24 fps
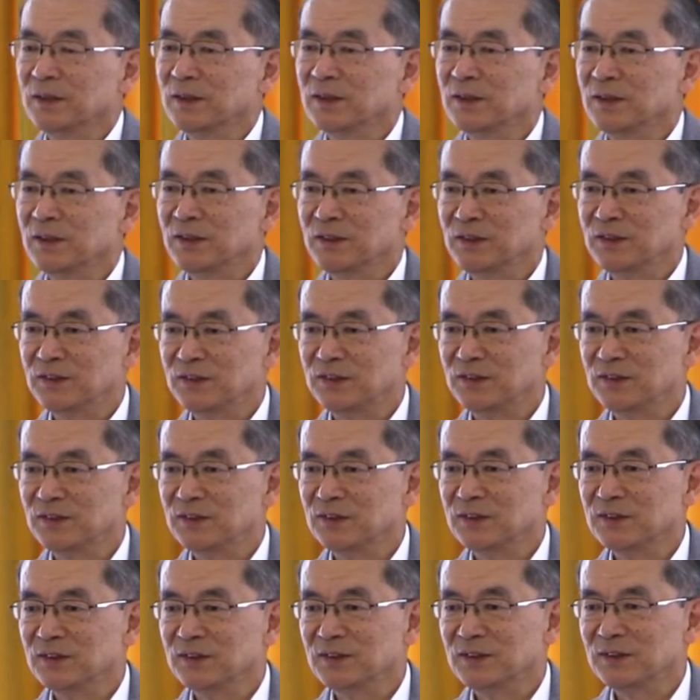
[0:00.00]
is
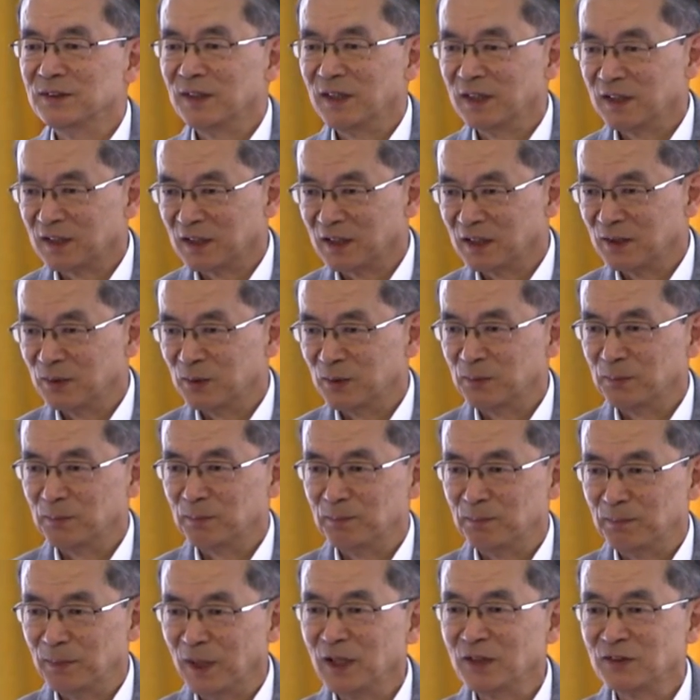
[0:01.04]
like a
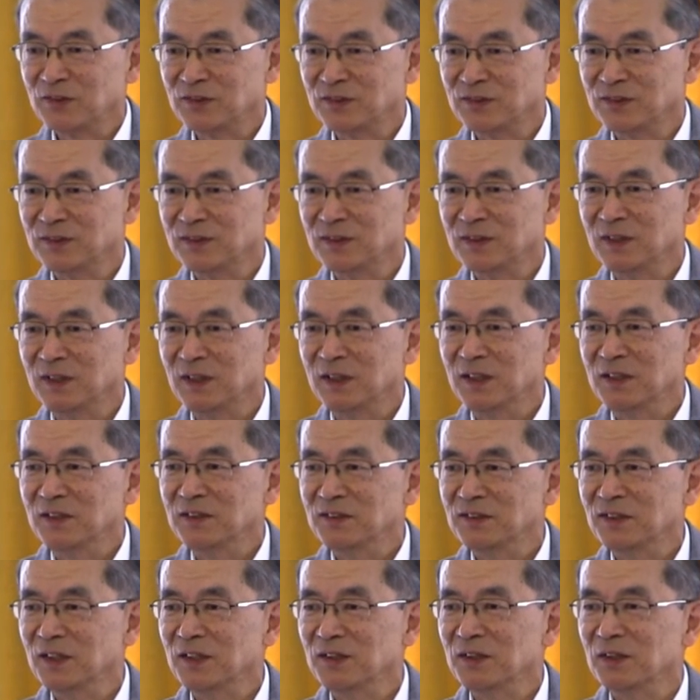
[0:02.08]
person,
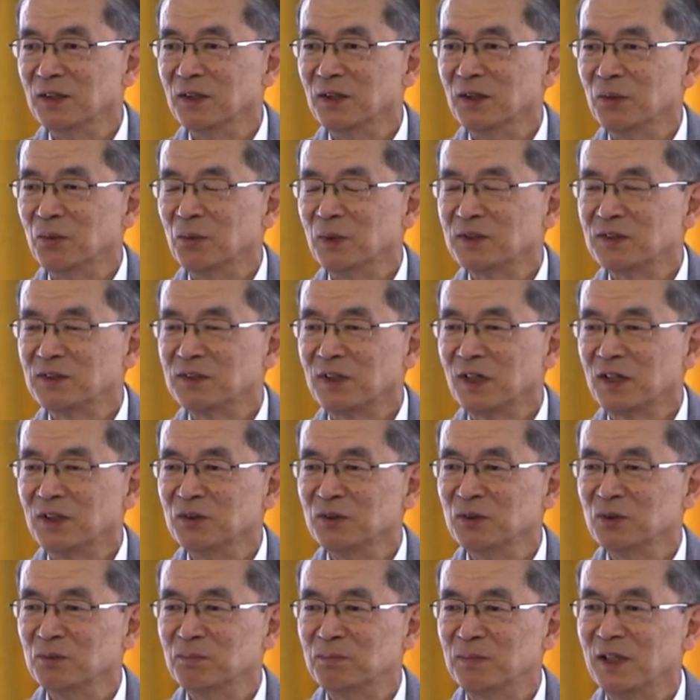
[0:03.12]
then what
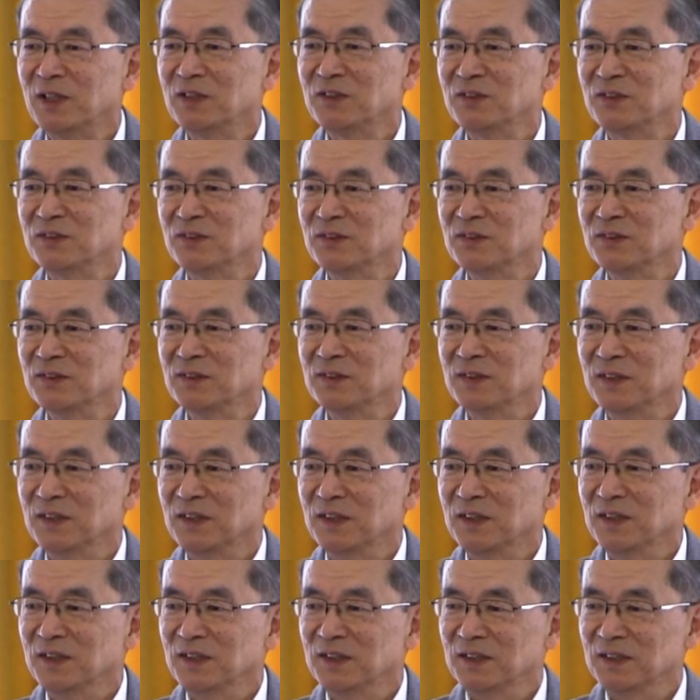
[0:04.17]
kind of person
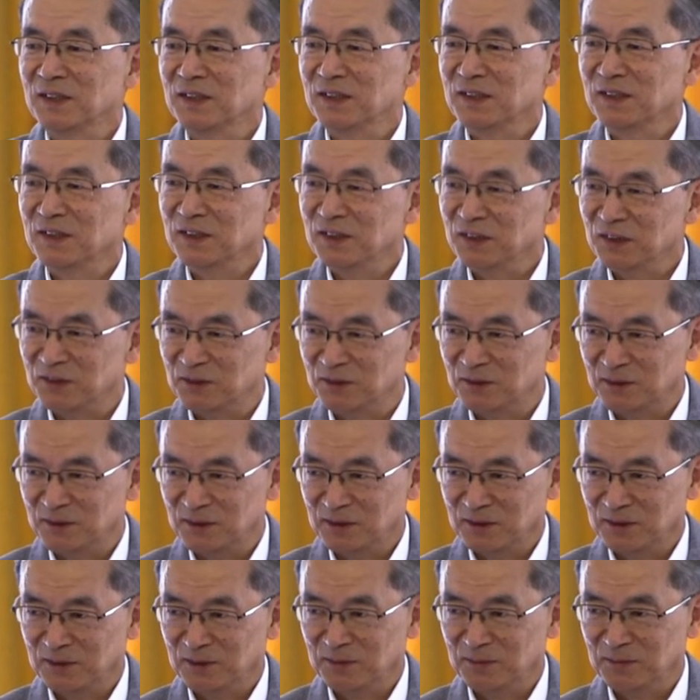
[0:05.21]
is
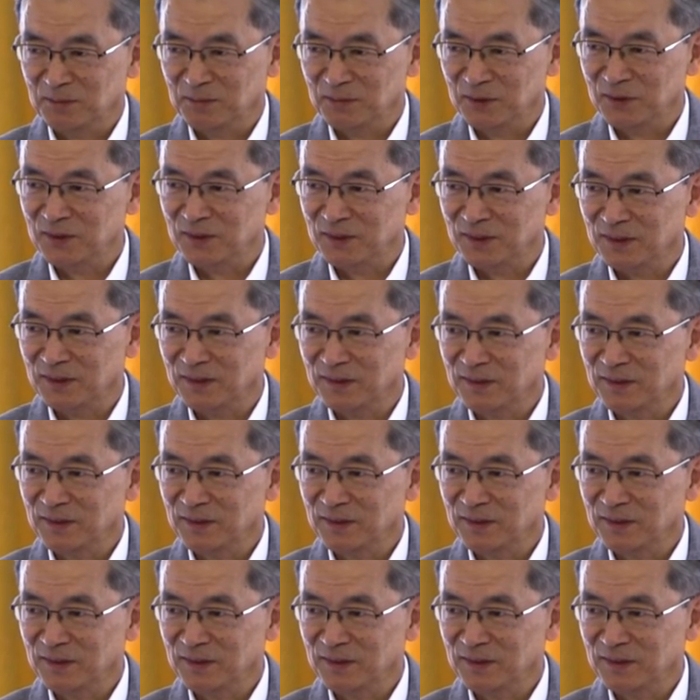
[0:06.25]
Britain?